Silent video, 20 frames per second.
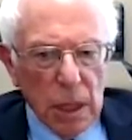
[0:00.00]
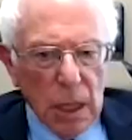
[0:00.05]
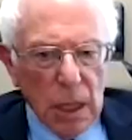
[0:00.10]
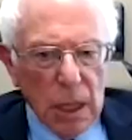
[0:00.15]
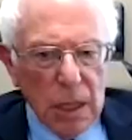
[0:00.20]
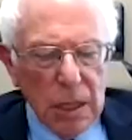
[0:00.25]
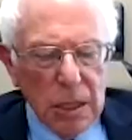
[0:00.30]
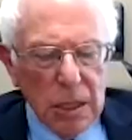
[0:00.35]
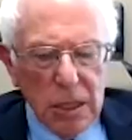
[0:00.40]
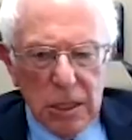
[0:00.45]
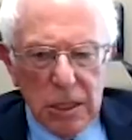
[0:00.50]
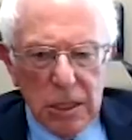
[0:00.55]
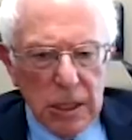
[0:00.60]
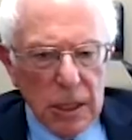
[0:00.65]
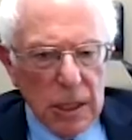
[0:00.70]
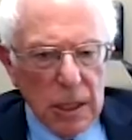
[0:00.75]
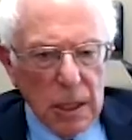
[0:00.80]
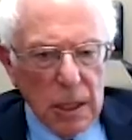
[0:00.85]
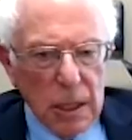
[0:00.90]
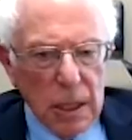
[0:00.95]
is
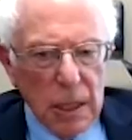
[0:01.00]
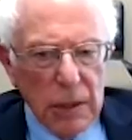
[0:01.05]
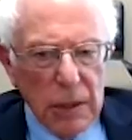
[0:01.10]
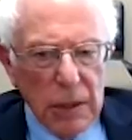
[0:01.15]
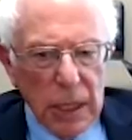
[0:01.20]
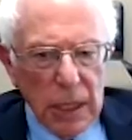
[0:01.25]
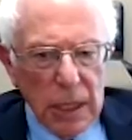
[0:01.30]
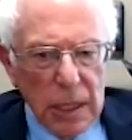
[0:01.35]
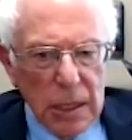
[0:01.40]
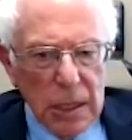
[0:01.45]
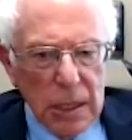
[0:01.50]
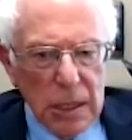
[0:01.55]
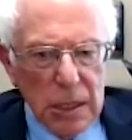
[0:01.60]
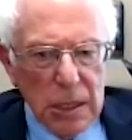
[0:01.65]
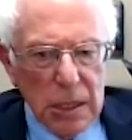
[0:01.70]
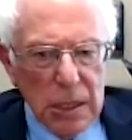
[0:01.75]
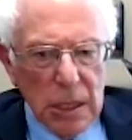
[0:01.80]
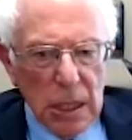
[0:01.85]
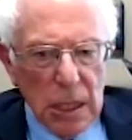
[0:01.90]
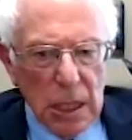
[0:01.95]
there
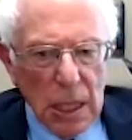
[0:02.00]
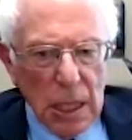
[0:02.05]
is